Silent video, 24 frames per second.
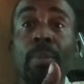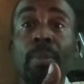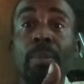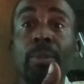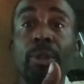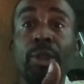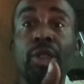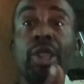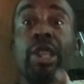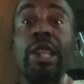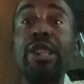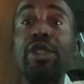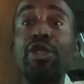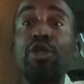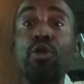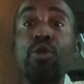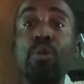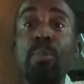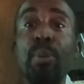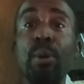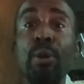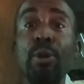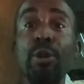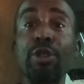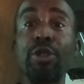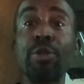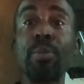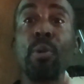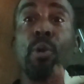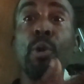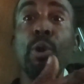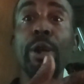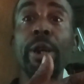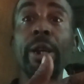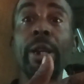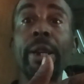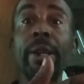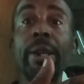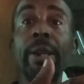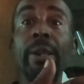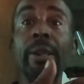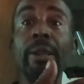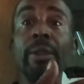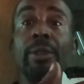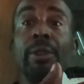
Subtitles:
state troopers more than